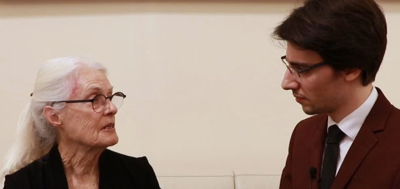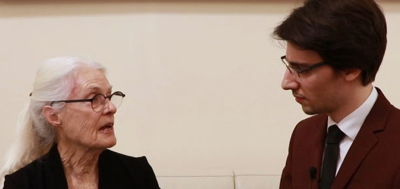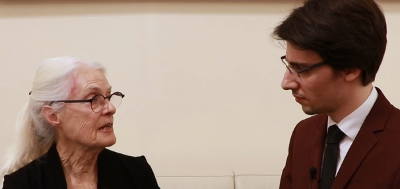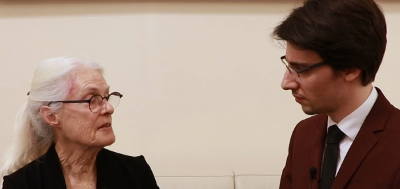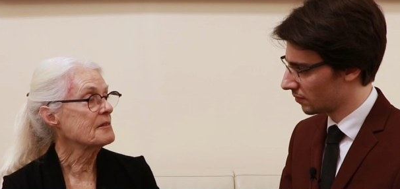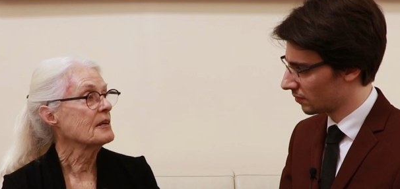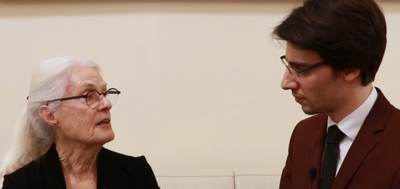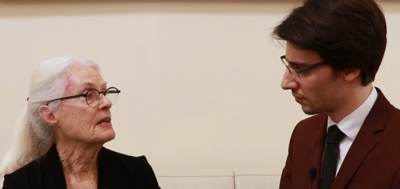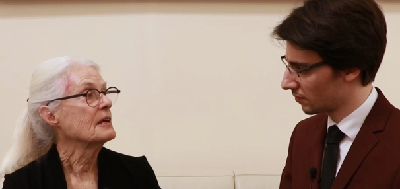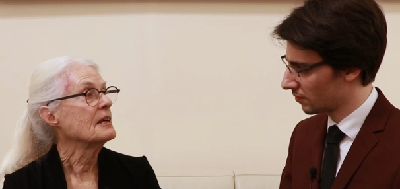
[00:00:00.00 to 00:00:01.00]
Speaker 1: That is,
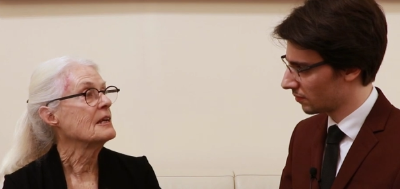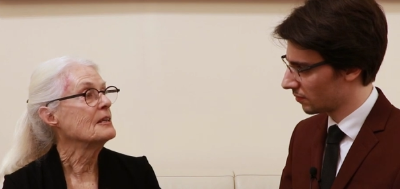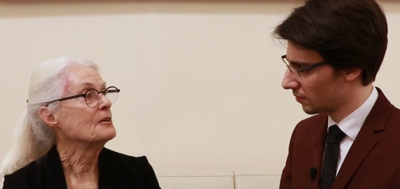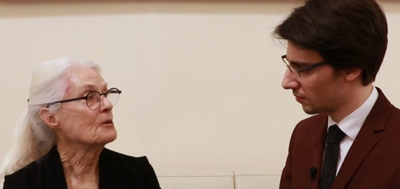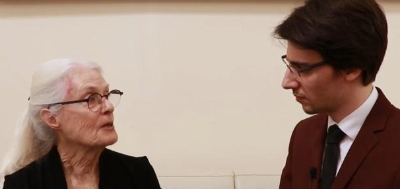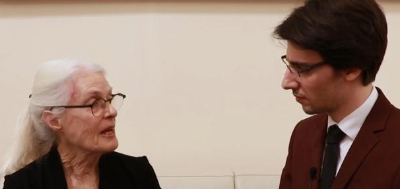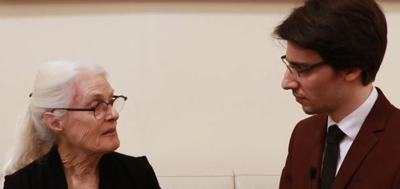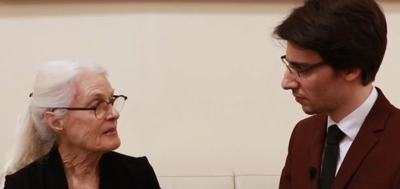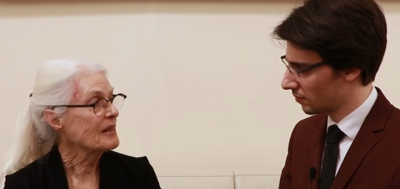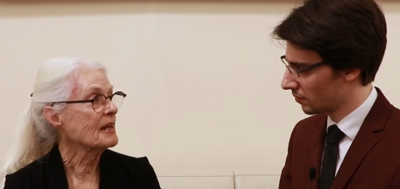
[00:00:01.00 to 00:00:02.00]
you're
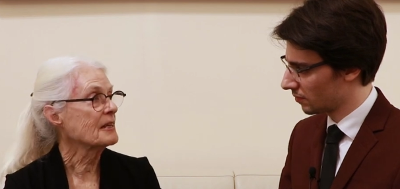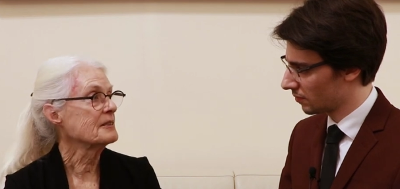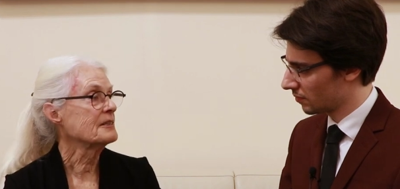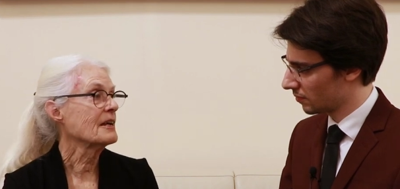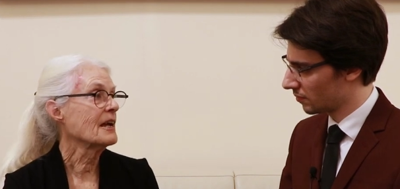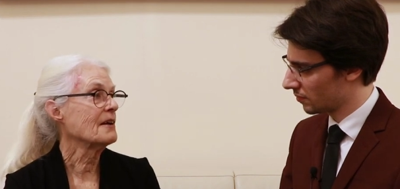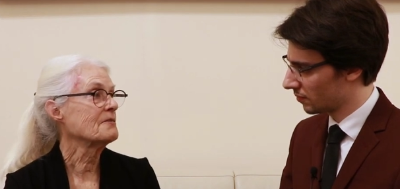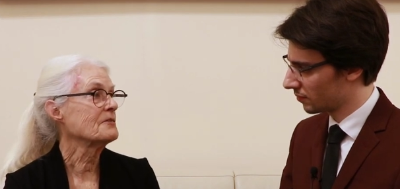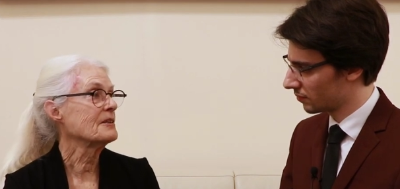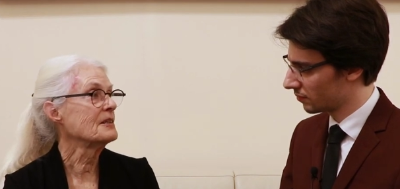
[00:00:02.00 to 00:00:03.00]
less likely to
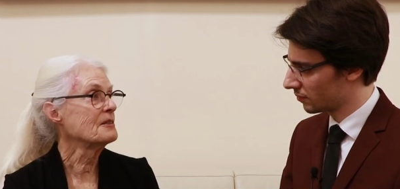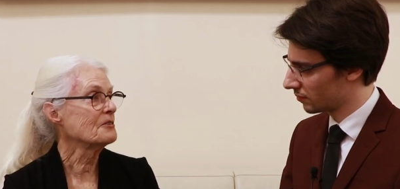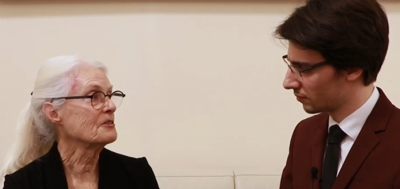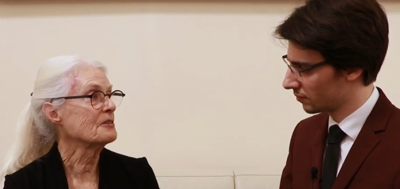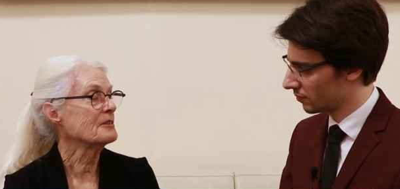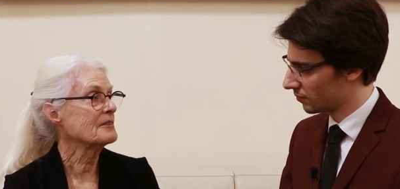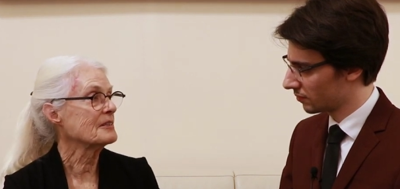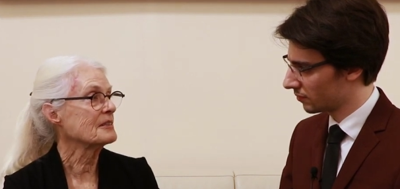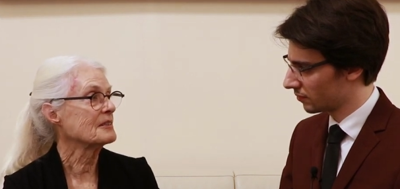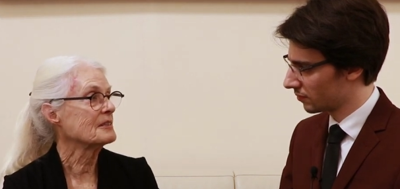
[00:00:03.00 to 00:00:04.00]
have
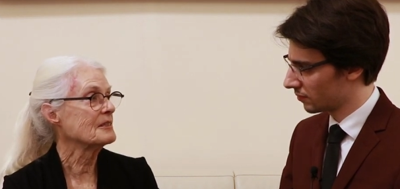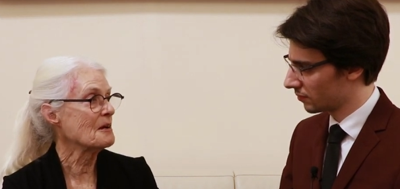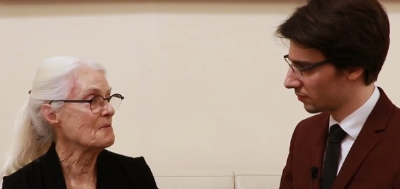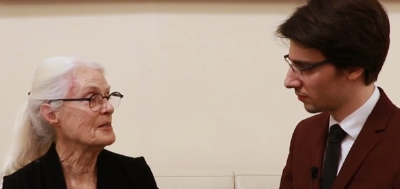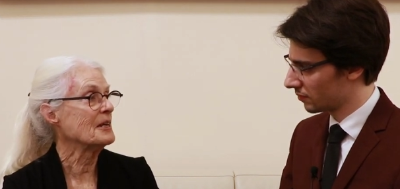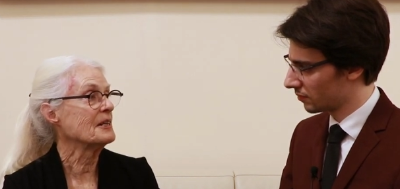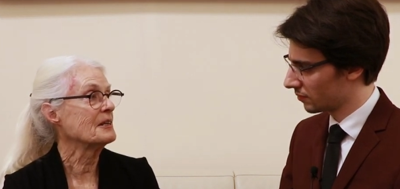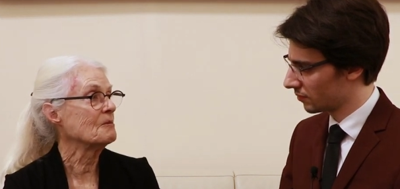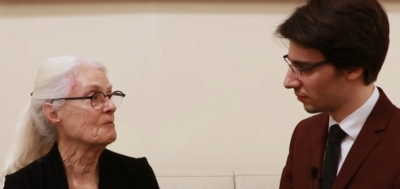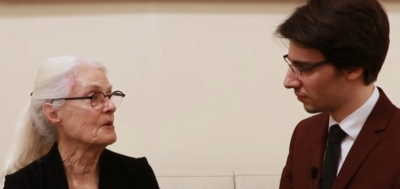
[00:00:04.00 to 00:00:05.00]
inefficiency dominate
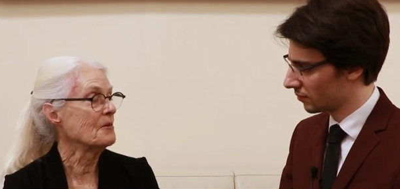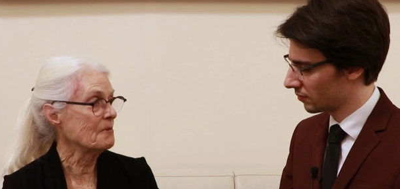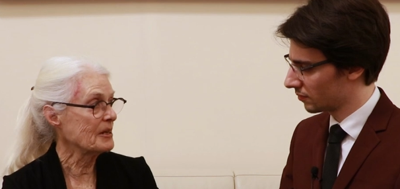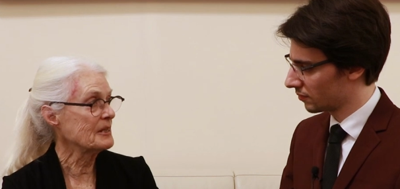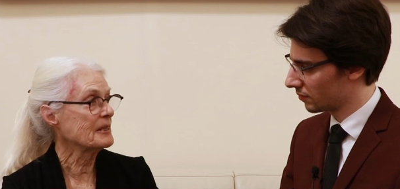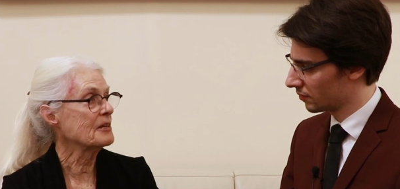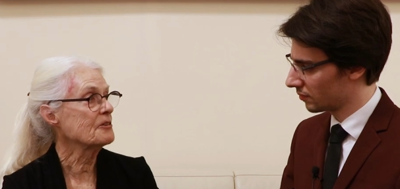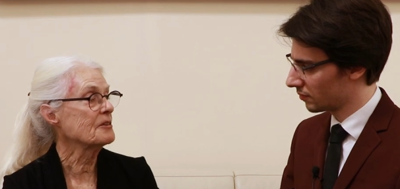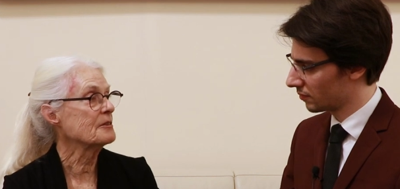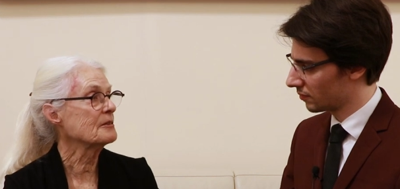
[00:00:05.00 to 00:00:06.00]
when the
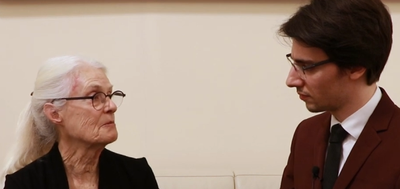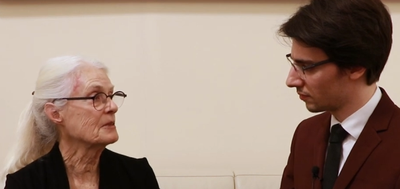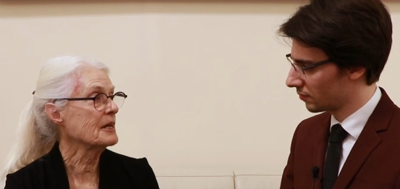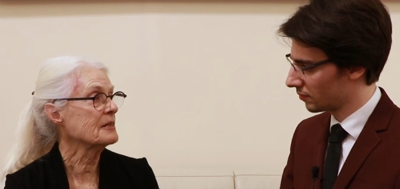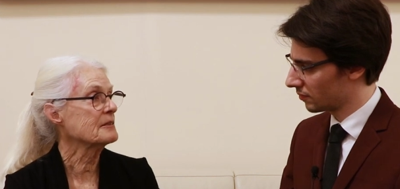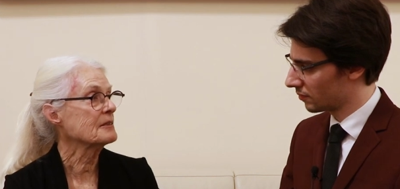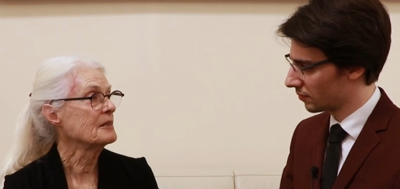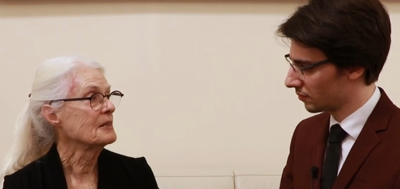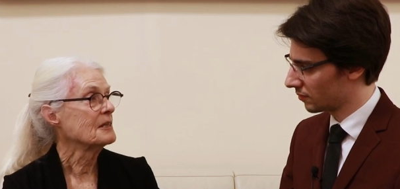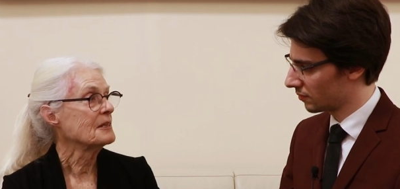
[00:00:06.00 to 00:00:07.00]
regulation is in place.
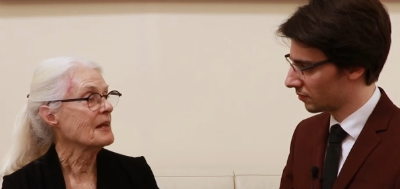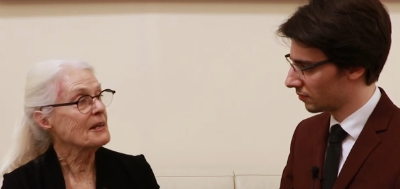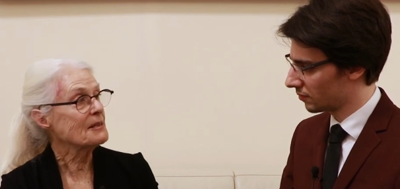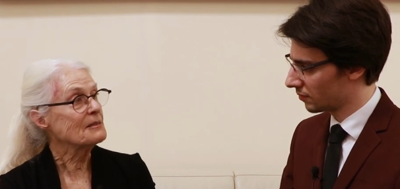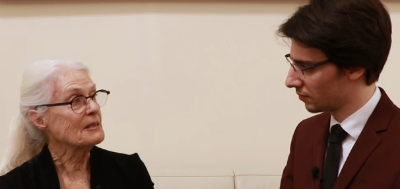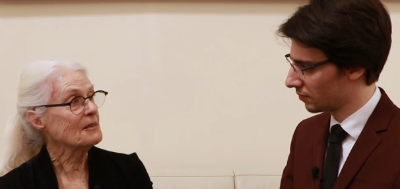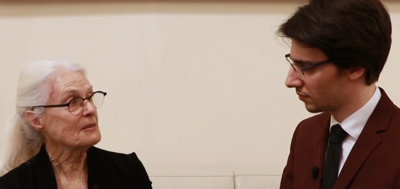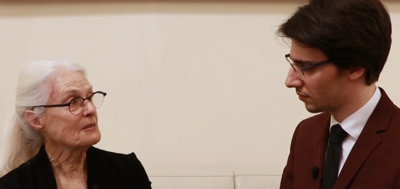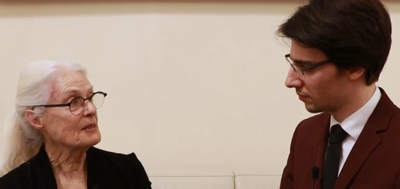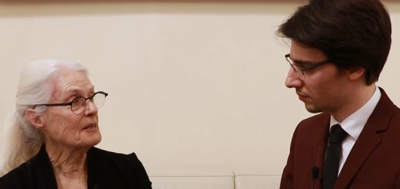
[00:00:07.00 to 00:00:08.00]
That isn't
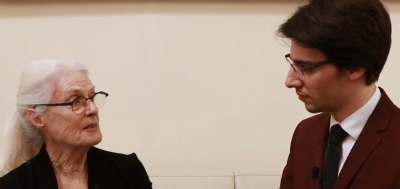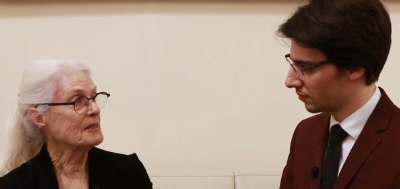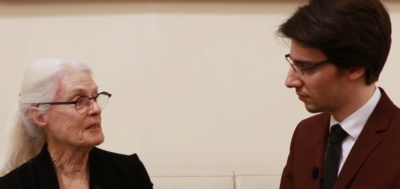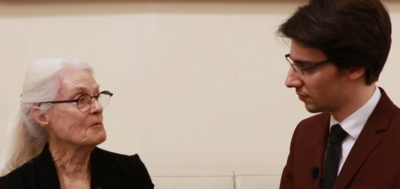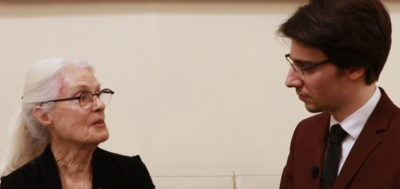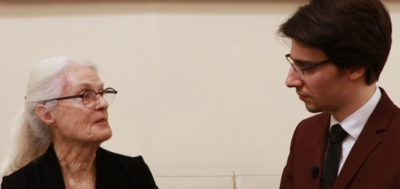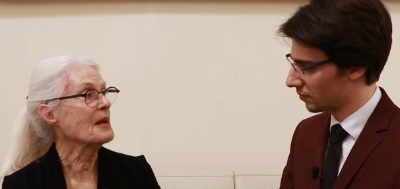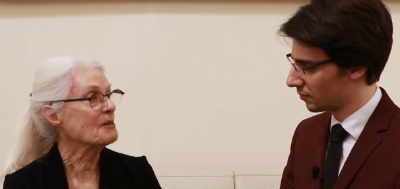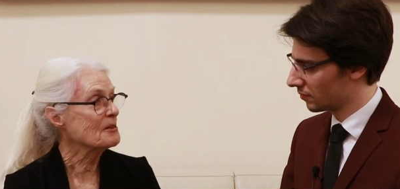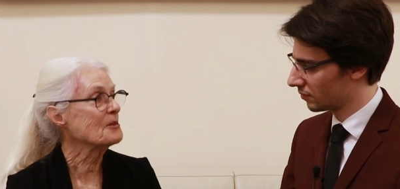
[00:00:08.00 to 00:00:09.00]
necessarily, I mean, this
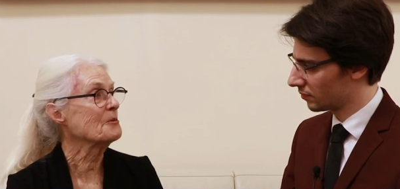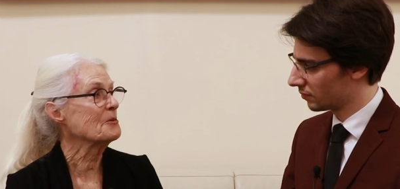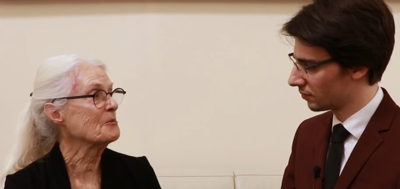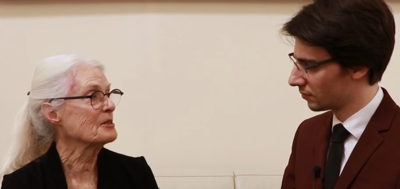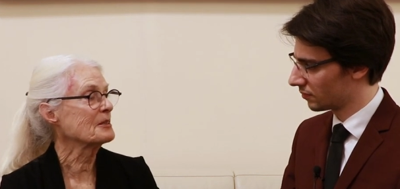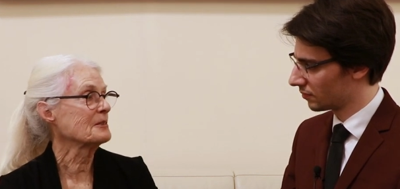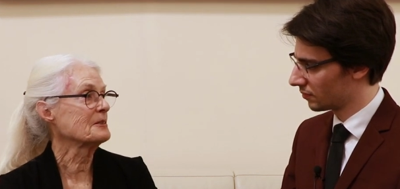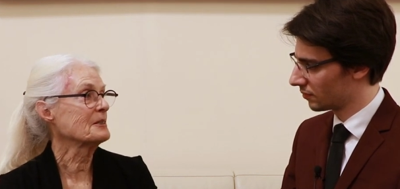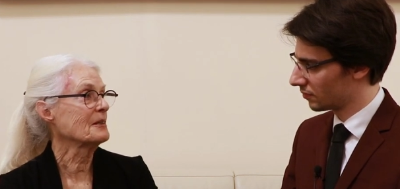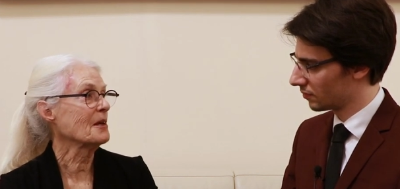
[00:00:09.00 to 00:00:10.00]
has to do with a
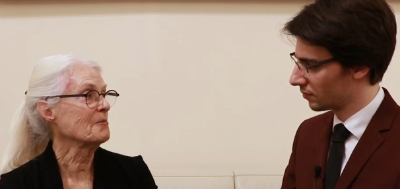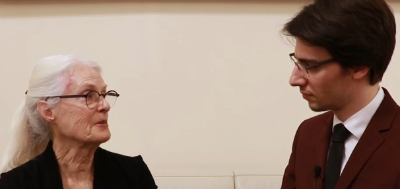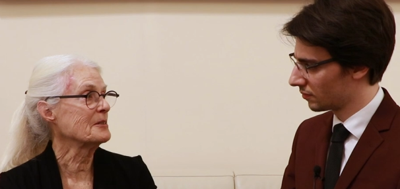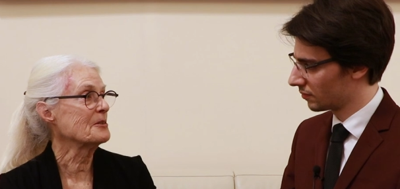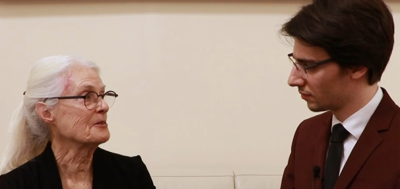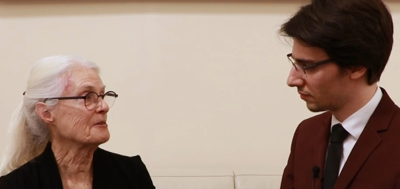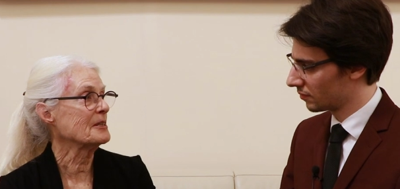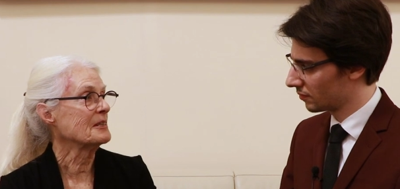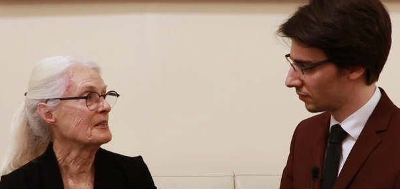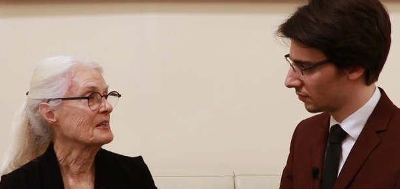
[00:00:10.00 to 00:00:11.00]
particular cable industry.